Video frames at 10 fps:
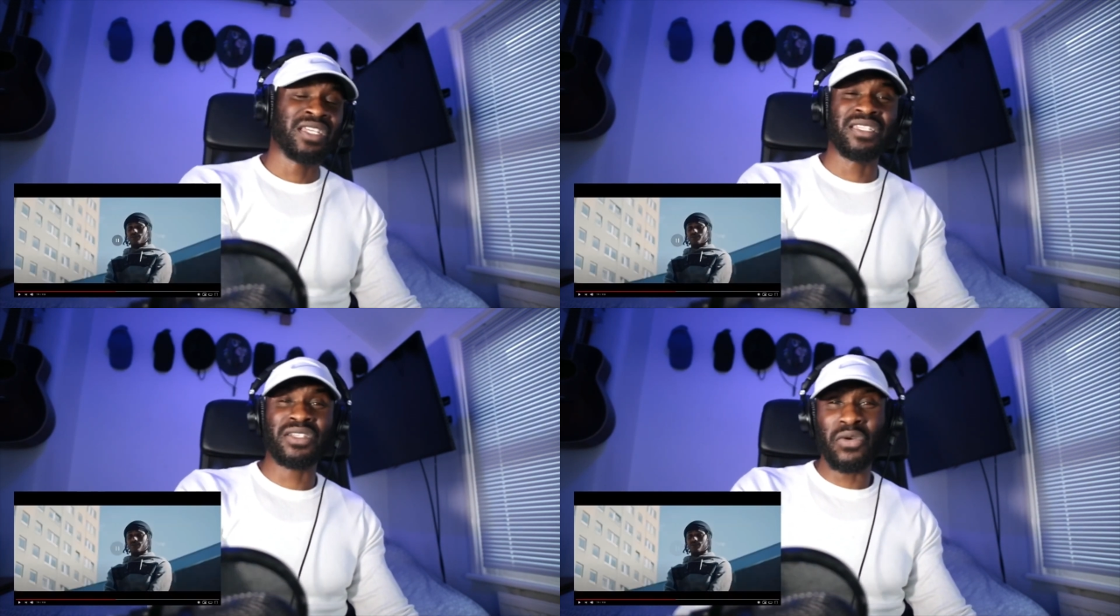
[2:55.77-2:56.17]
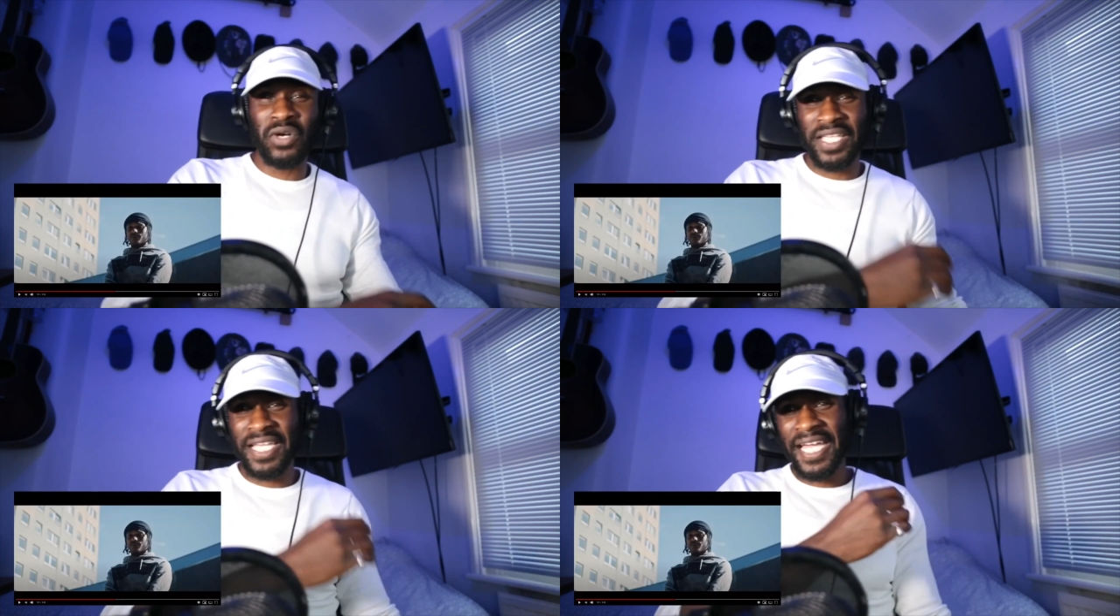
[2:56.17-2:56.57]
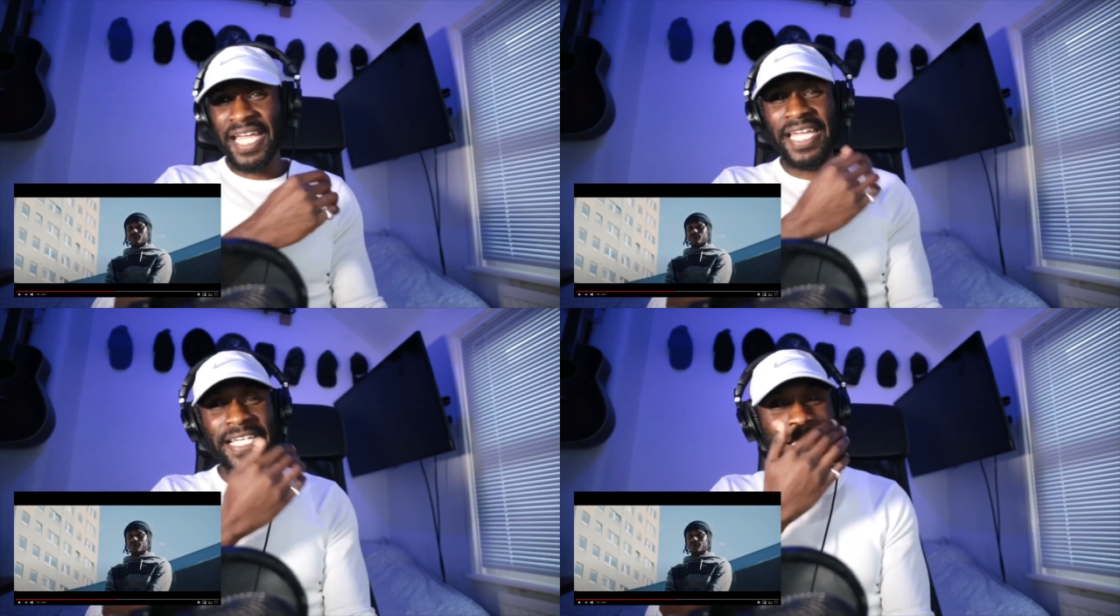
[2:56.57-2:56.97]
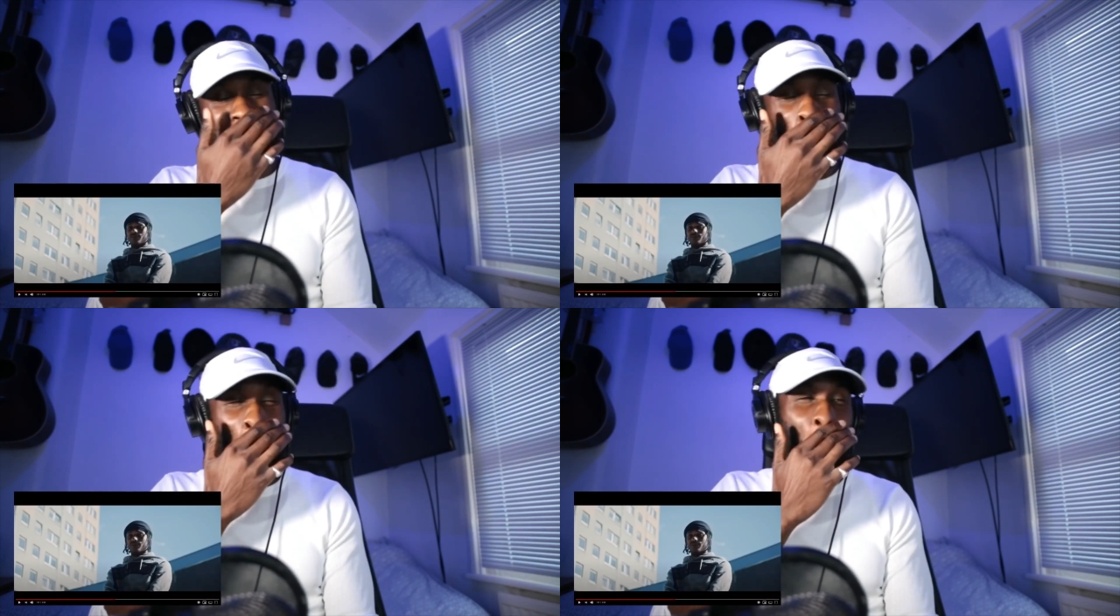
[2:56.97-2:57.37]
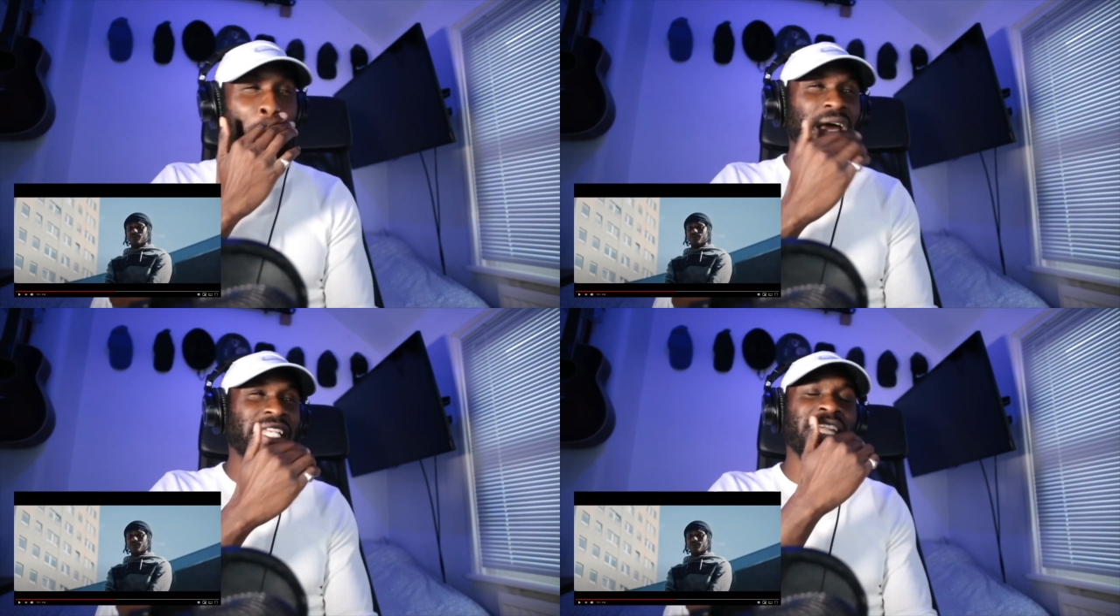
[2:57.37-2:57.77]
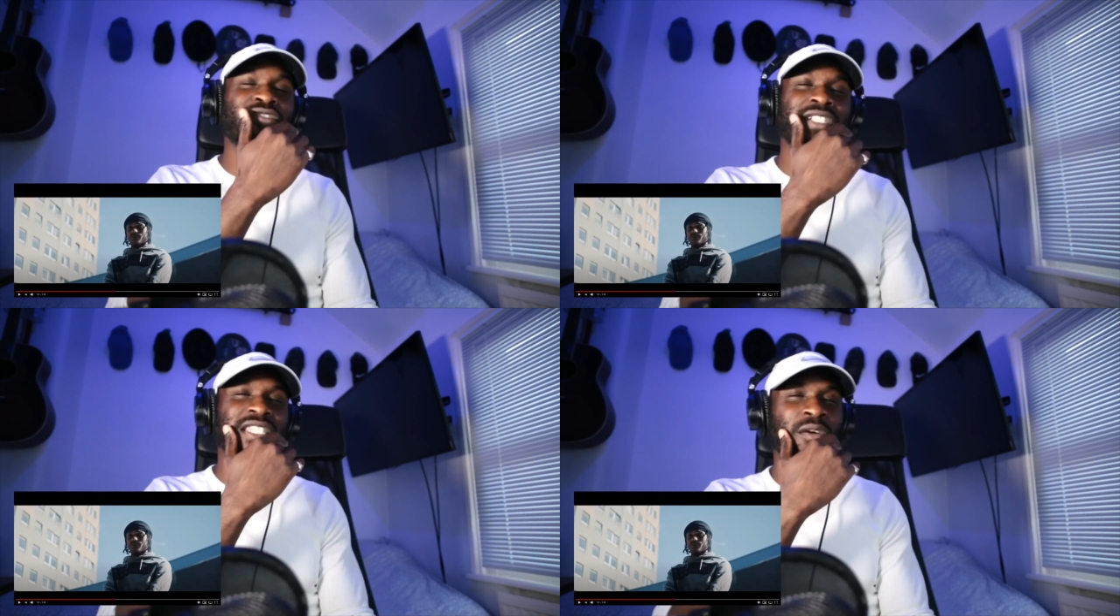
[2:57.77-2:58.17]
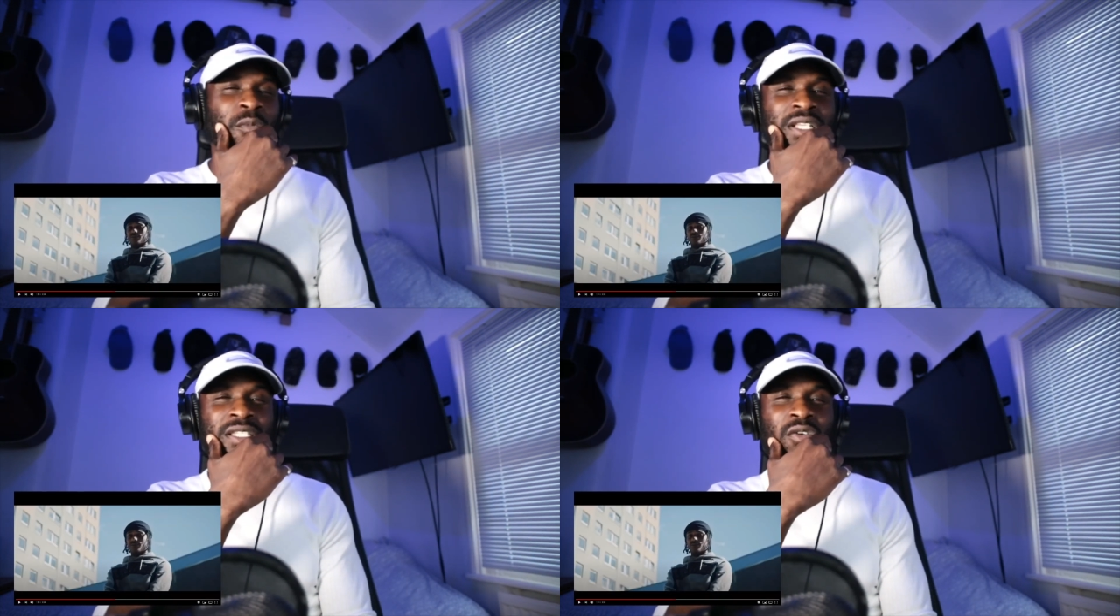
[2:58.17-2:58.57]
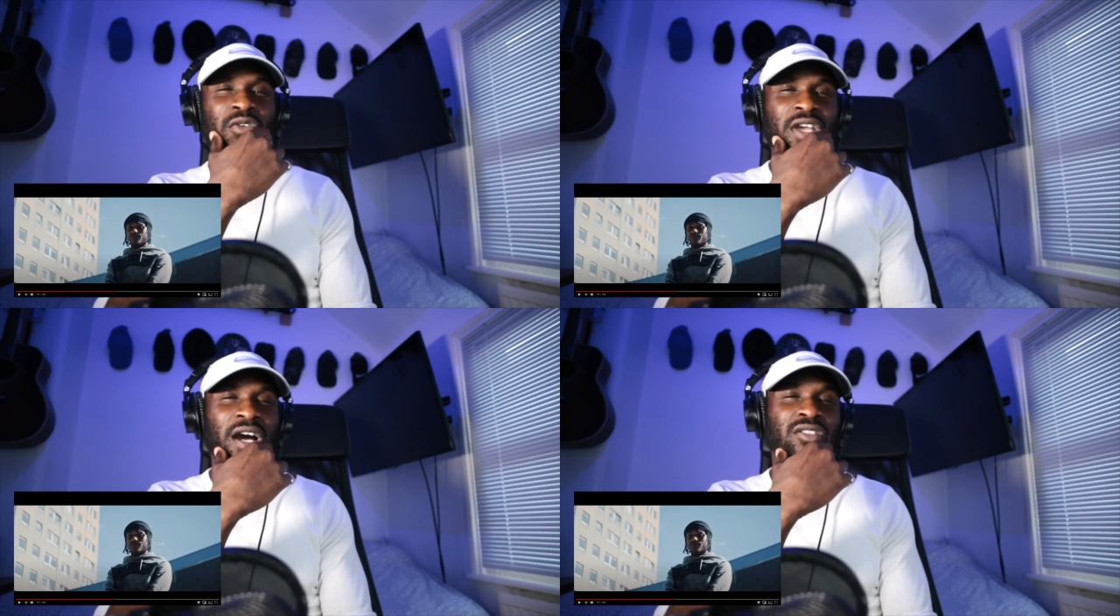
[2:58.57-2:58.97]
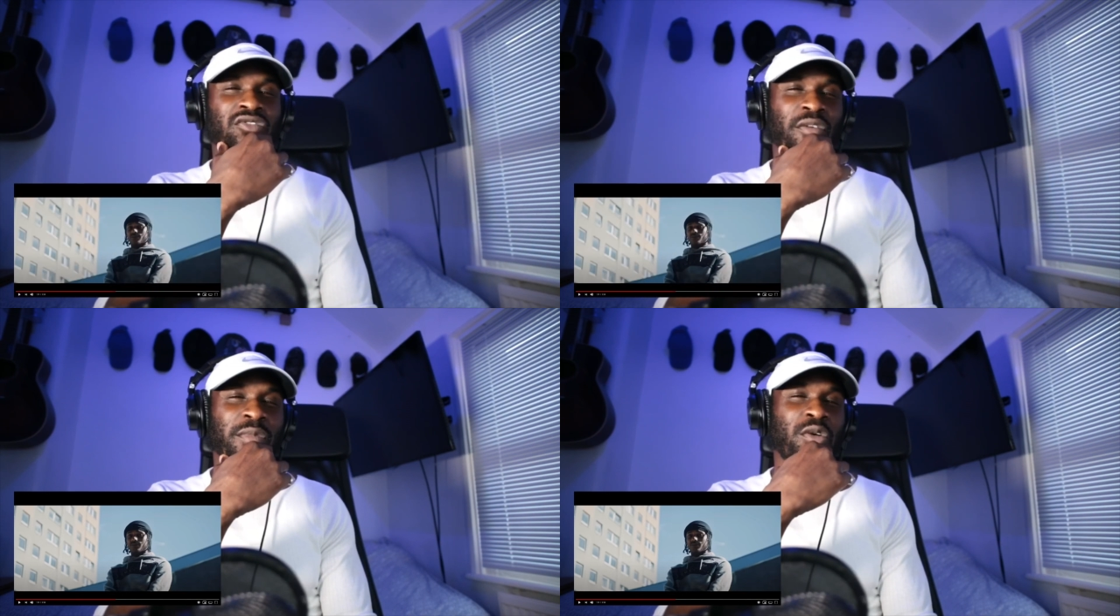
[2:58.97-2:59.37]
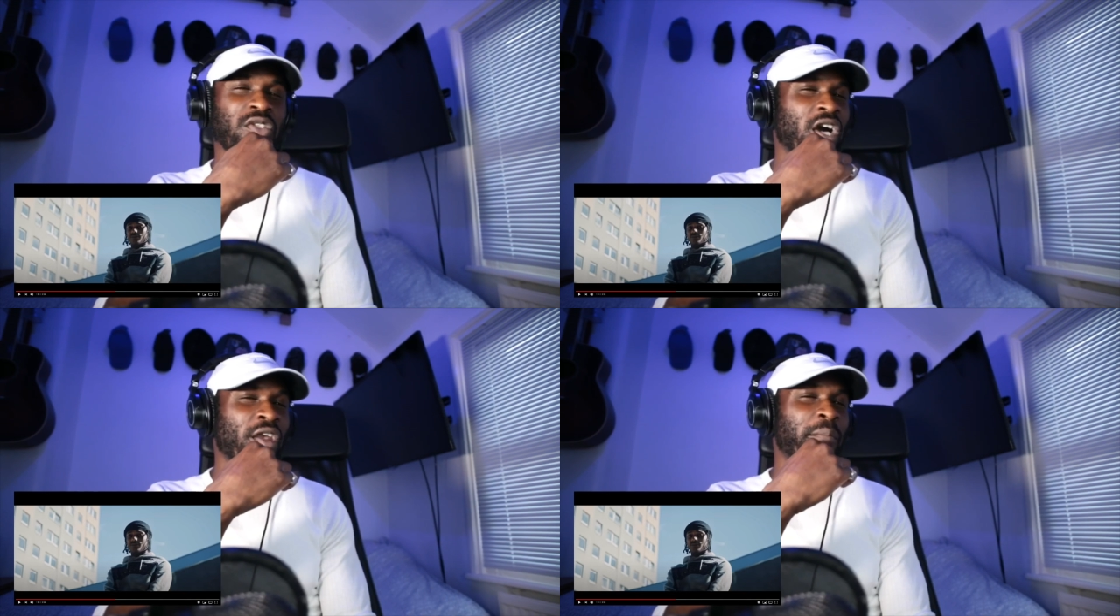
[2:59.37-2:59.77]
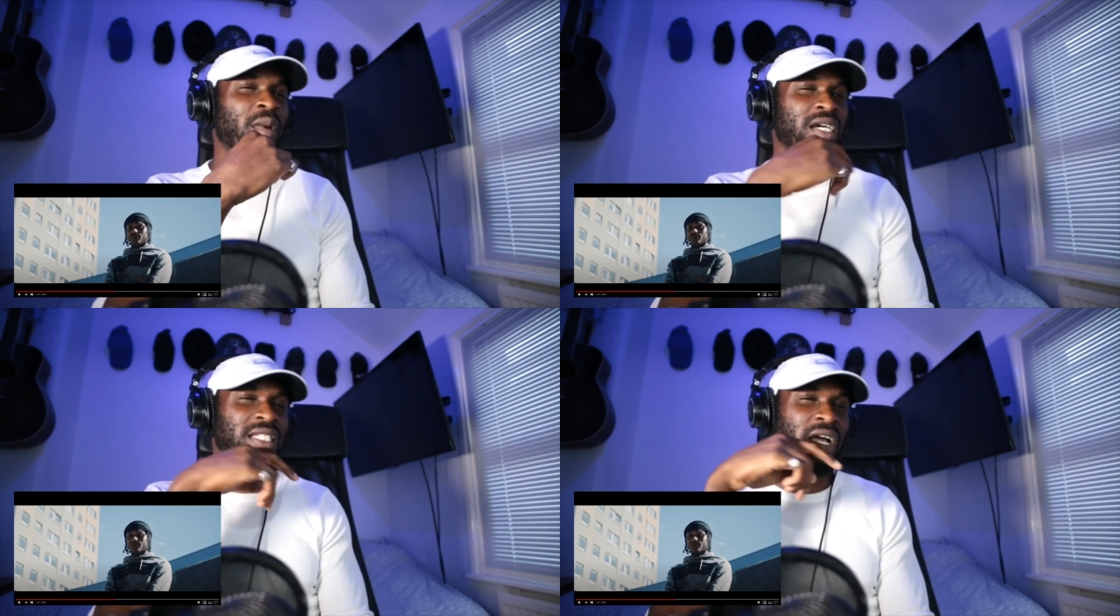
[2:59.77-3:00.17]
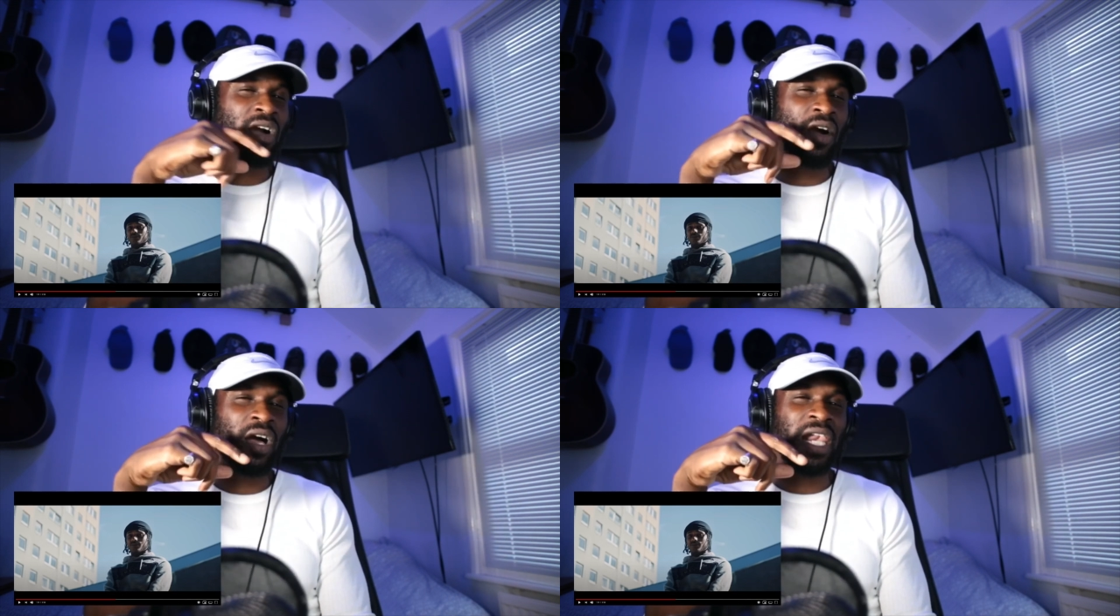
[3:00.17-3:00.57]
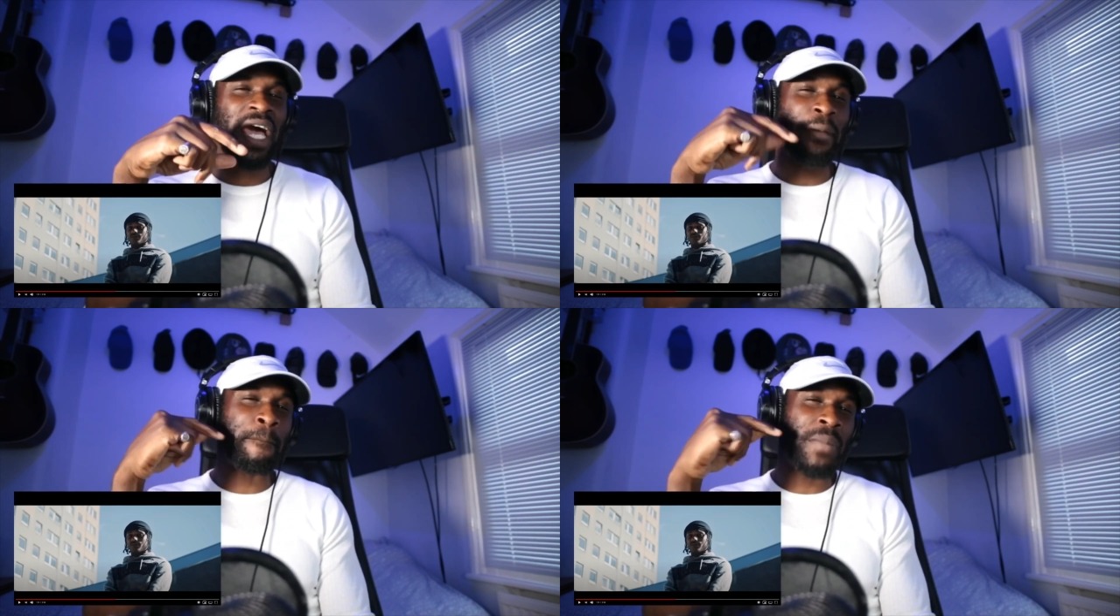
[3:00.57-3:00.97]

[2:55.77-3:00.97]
You know what, yeah, it is kind of hard hearing someone so young drop those kind of bars, I can't lie,